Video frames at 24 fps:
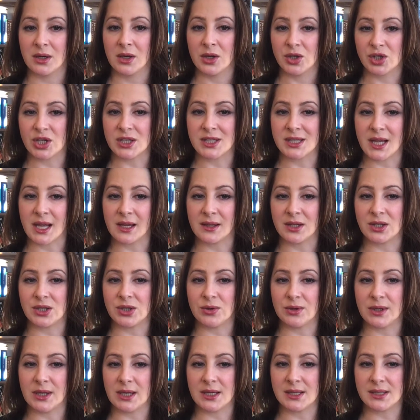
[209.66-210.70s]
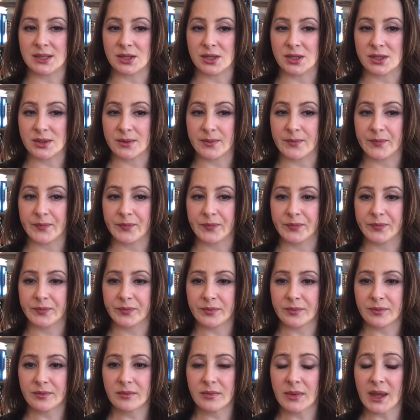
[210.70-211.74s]
just like the two geezers,
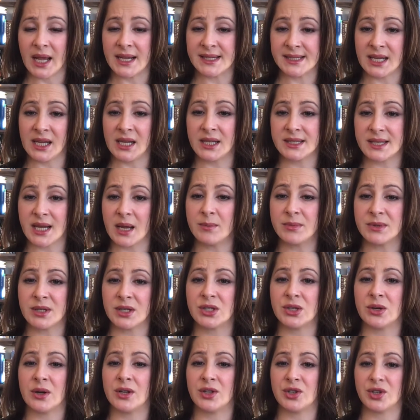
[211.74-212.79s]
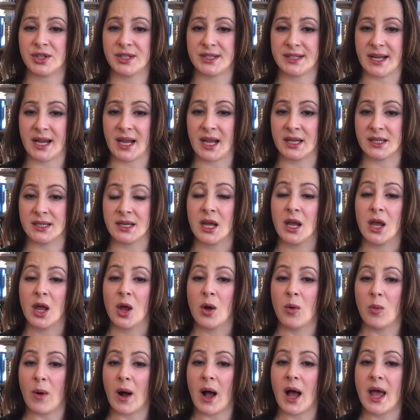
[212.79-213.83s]
as he attempted to understand
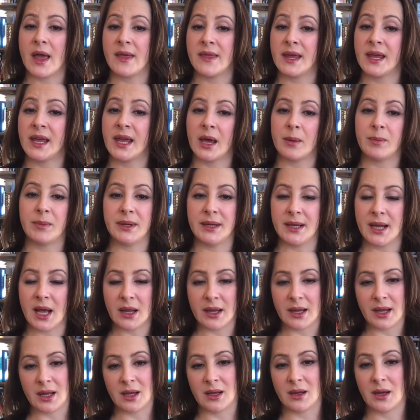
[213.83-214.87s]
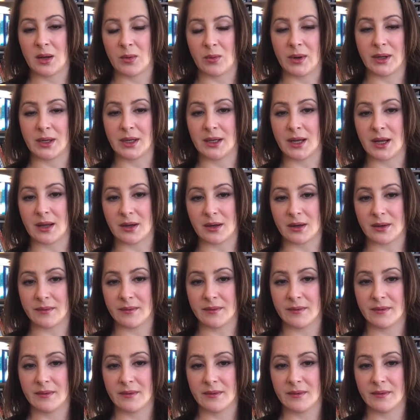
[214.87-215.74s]
why they kept yelling at one another.